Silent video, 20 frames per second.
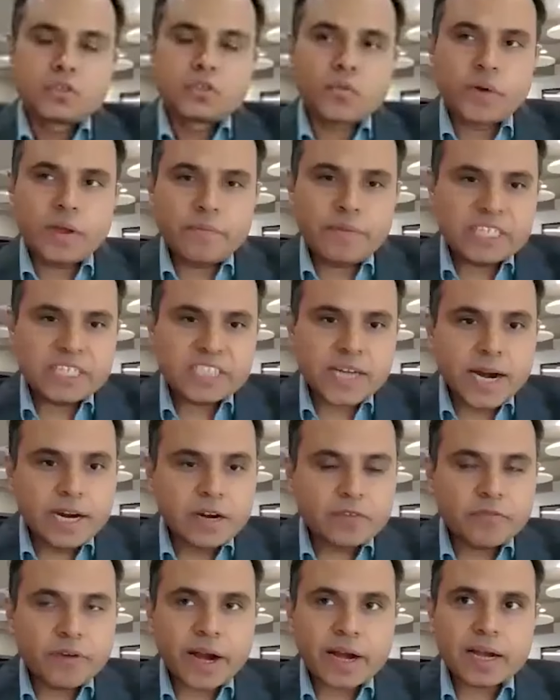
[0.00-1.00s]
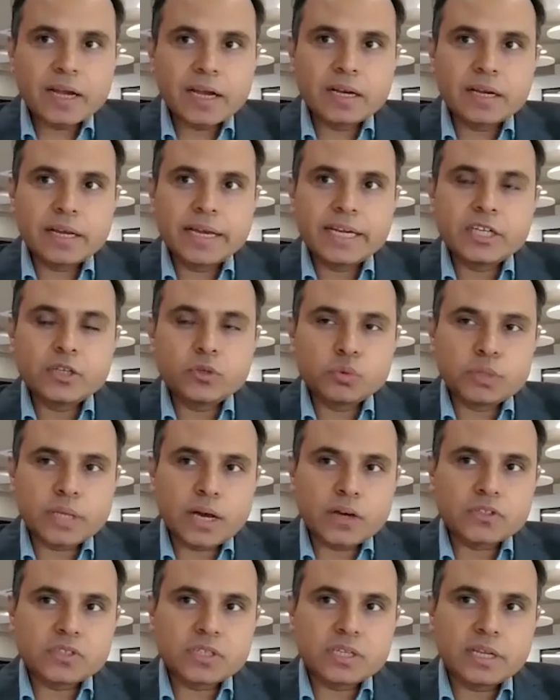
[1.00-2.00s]
when we started Fractal in
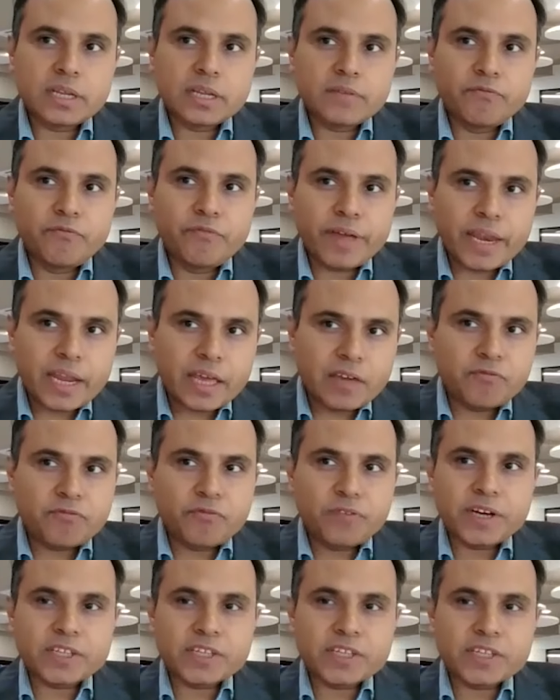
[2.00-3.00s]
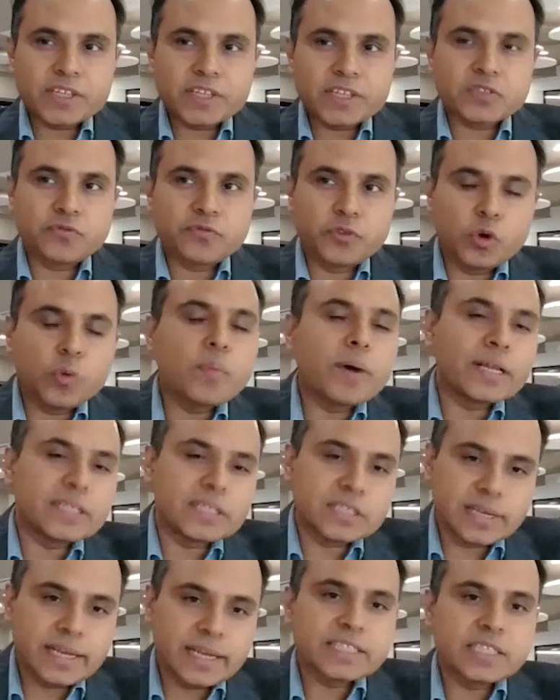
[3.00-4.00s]
2000, very first few
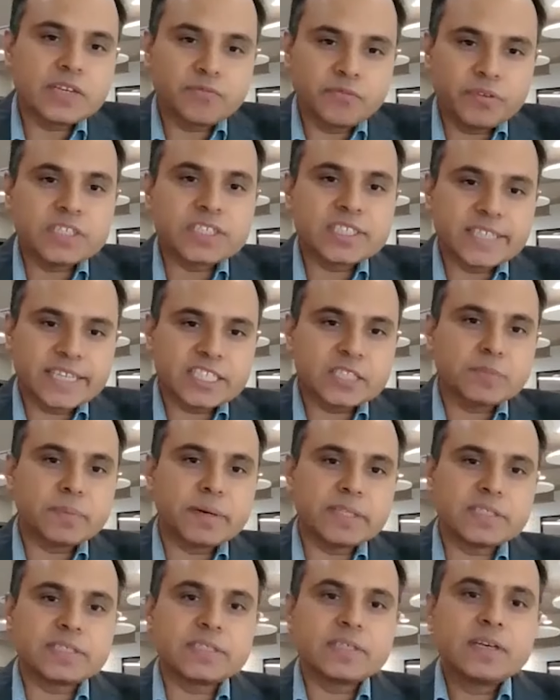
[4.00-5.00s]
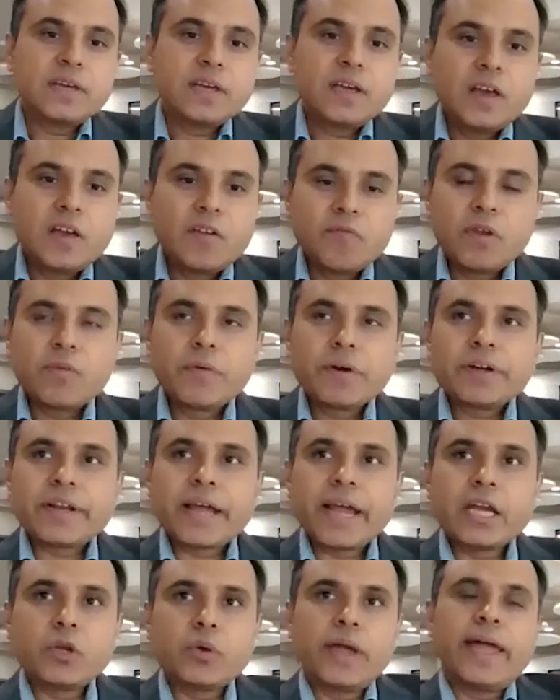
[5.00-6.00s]
months, let's say first six months, we were
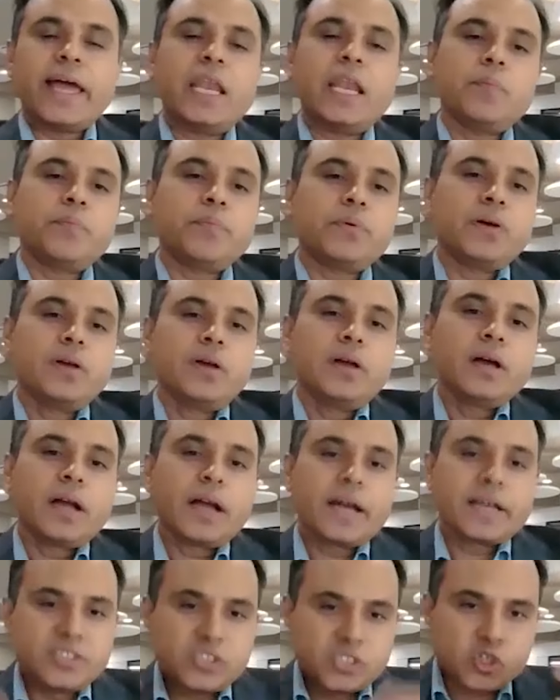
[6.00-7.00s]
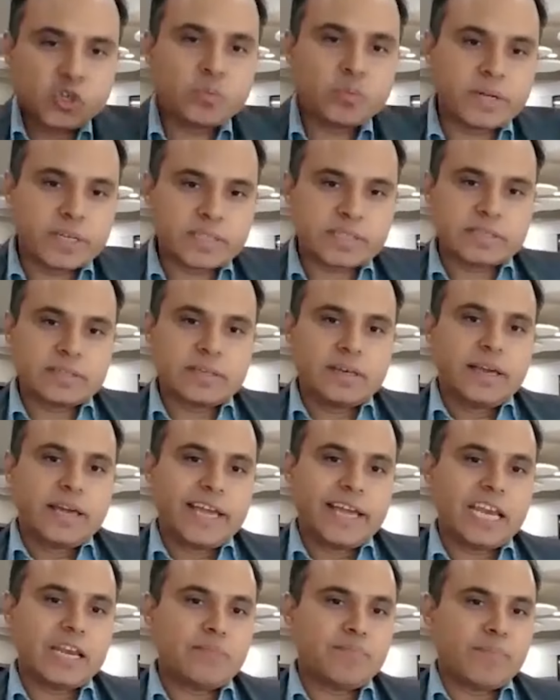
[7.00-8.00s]
trying to help consumers
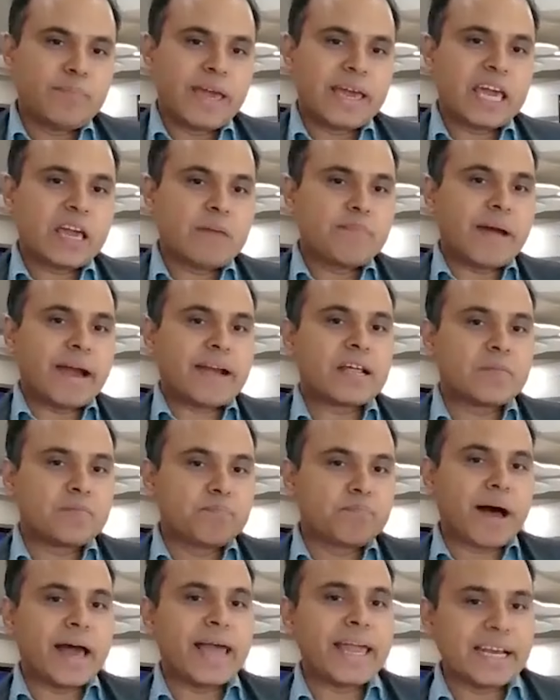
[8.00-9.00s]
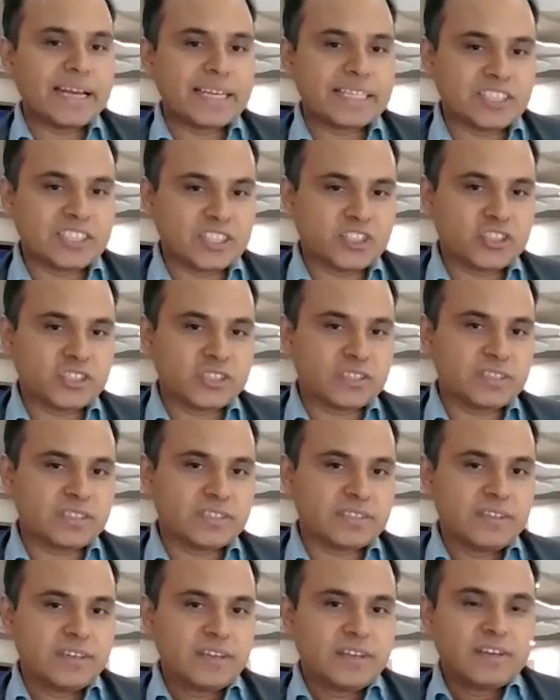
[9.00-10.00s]
in making better buying decisions.
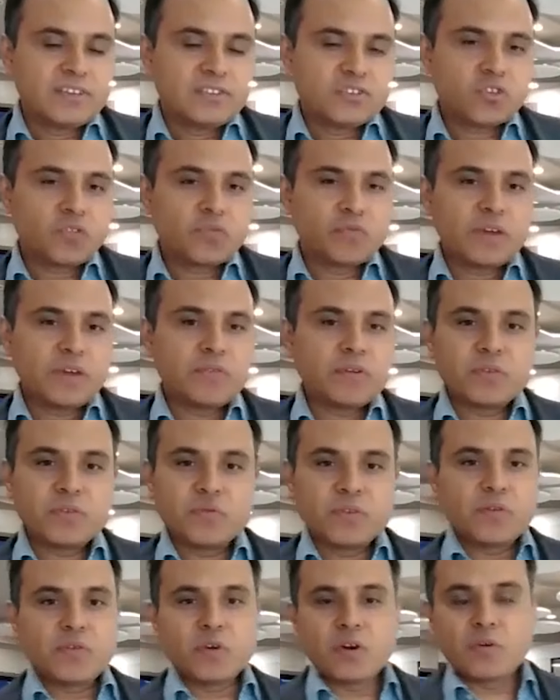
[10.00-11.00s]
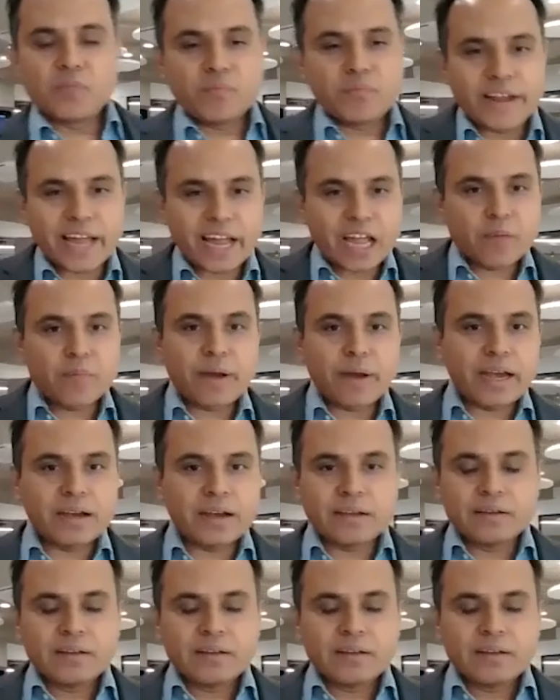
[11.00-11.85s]
So mm -hmm. we mm-hmm. would we would recommend